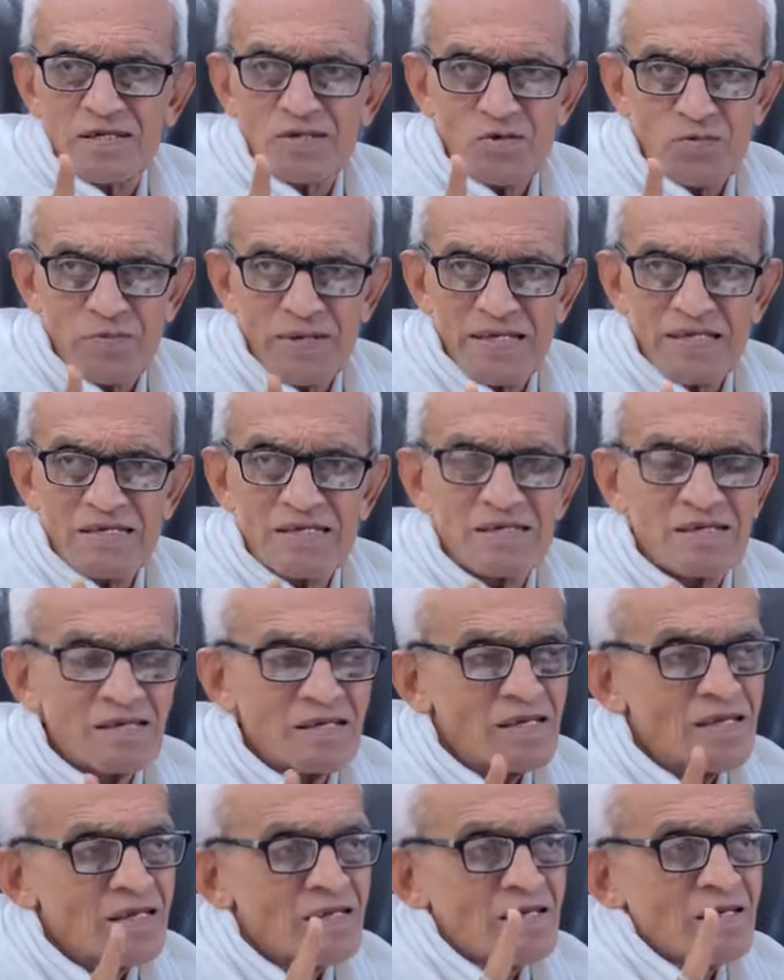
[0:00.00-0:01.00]
and
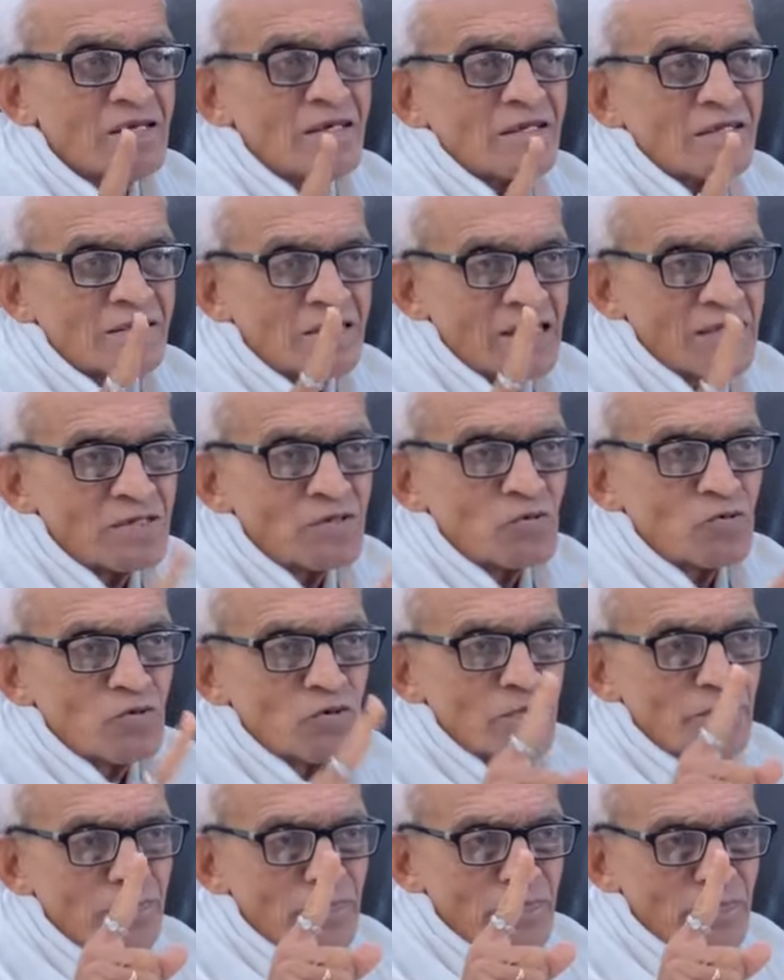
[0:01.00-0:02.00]
humanity that
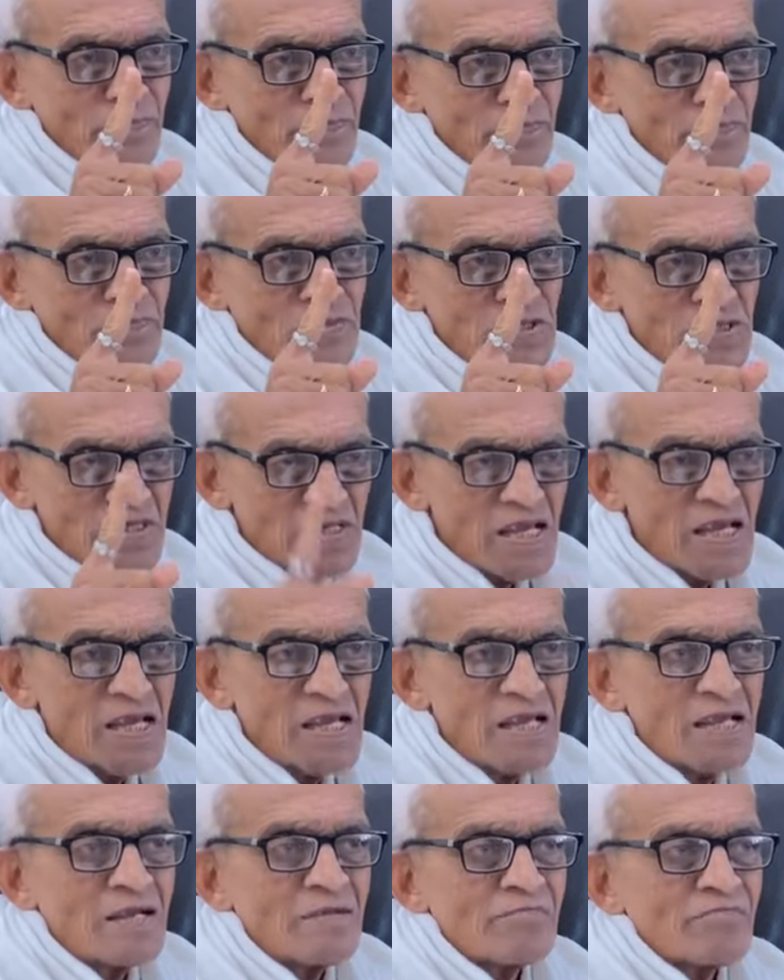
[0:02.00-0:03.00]
could
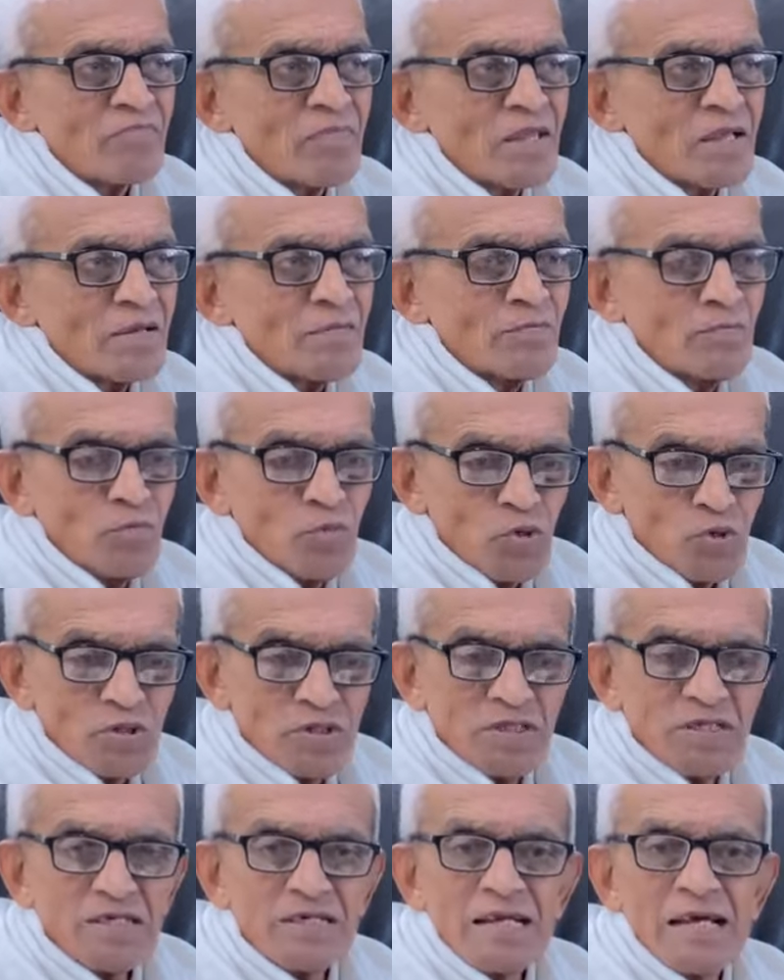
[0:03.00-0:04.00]
see
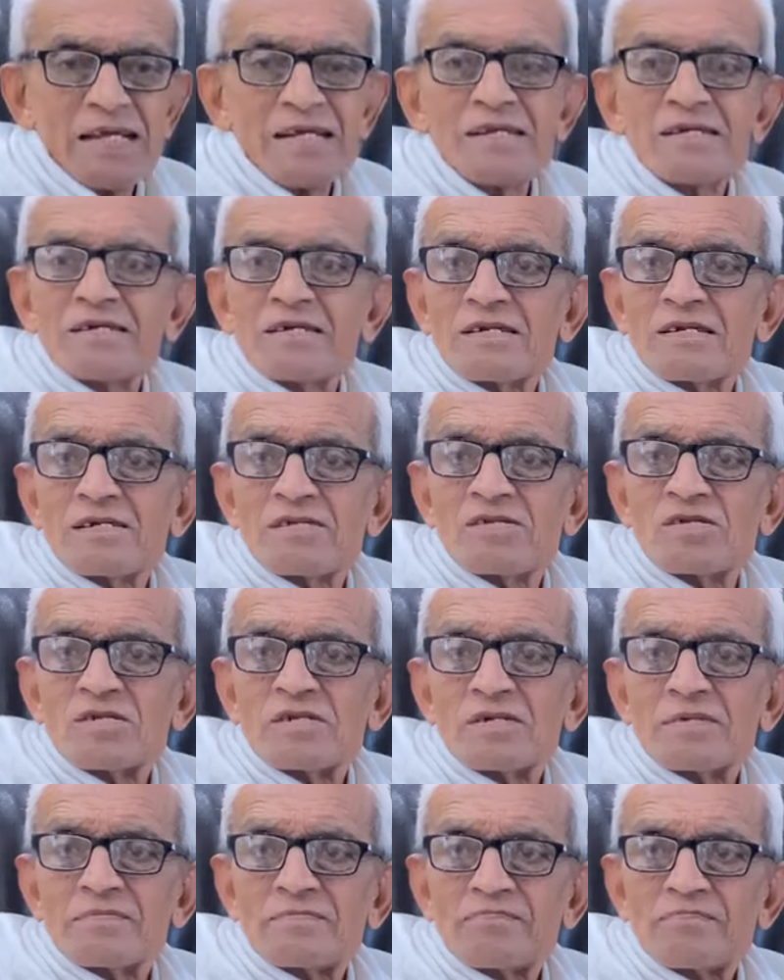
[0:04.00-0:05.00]
both the
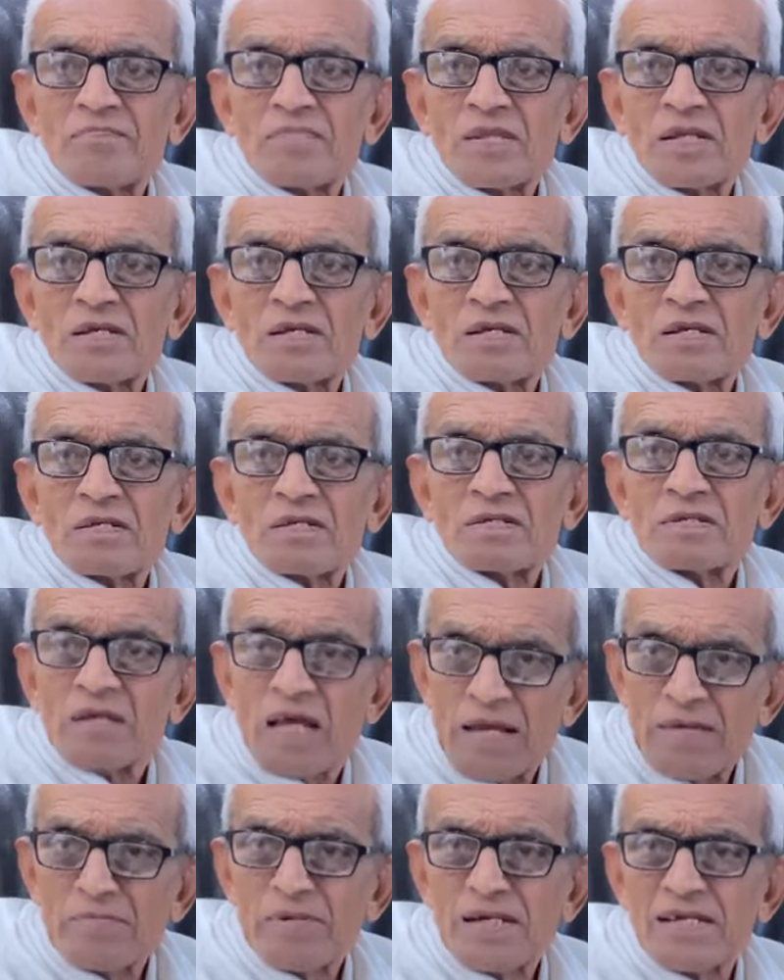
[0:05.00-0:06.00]
territories
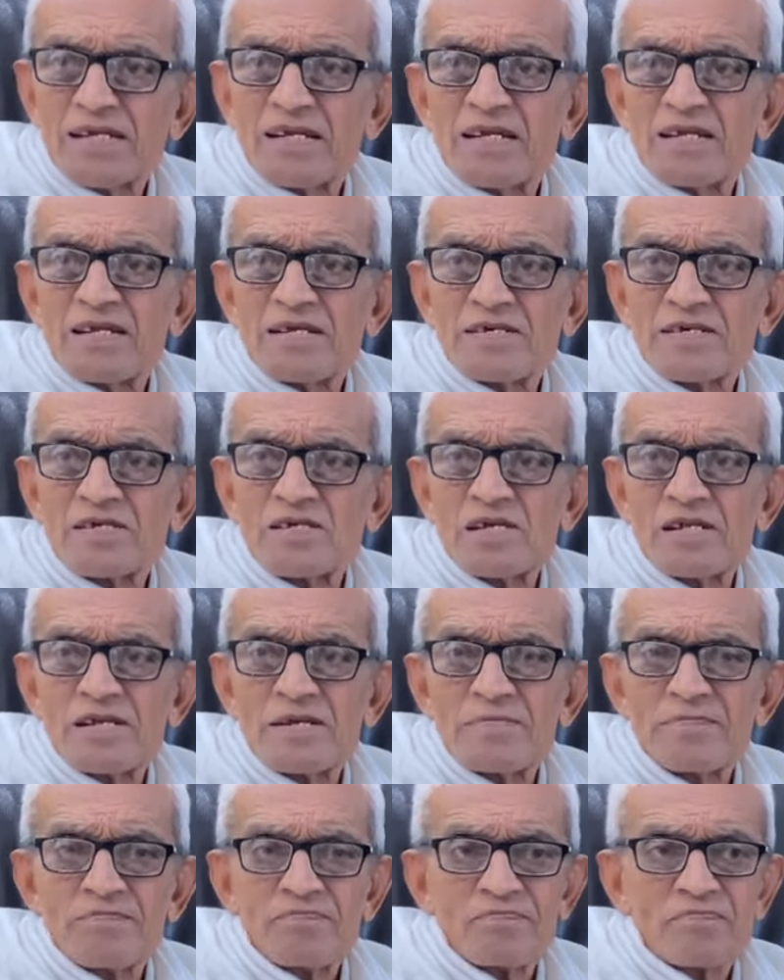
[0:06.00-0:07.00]
simultaneously.